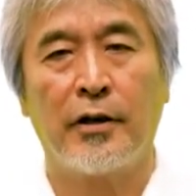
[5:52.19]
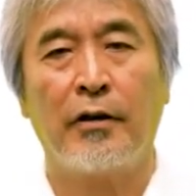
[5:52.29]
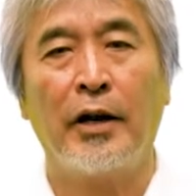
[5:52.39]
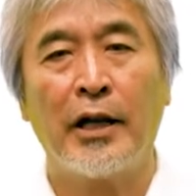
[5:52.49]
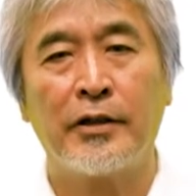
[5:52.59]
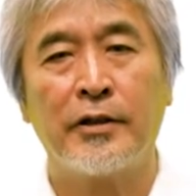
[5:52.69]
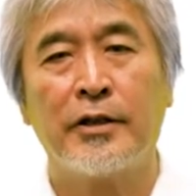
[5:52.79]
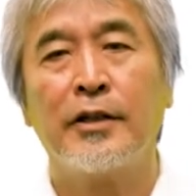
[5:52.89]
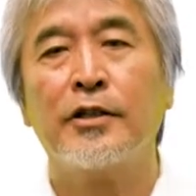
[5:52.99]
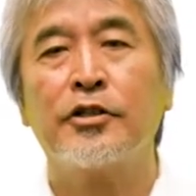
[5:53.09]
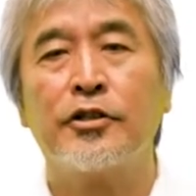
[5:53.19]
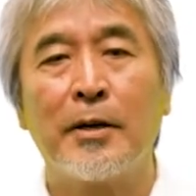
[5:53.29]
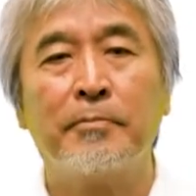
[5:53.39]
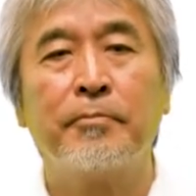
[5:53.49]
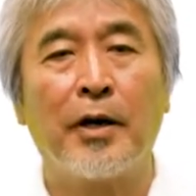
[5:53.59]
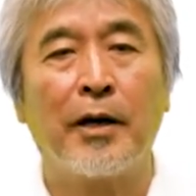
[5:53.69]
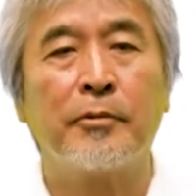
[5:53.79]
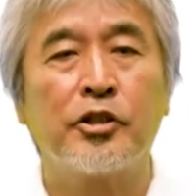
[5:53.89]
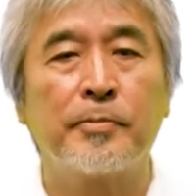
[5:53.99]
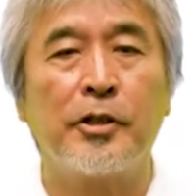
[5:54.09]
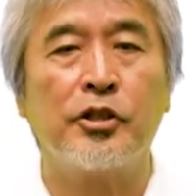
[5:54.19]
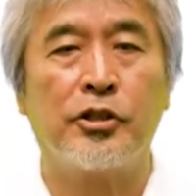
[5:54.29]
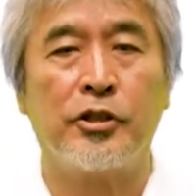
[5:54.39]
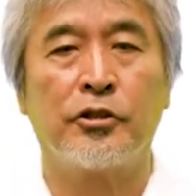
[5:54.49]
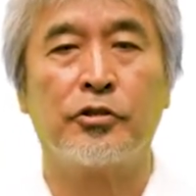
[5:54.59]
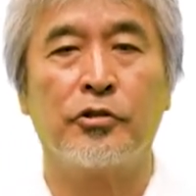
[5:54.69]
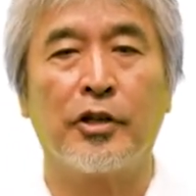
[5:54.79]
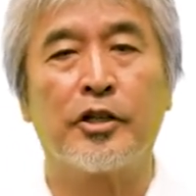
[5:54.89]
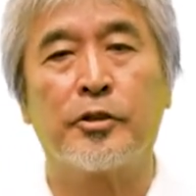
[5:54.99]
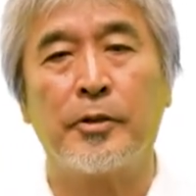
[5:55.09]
led some primate species to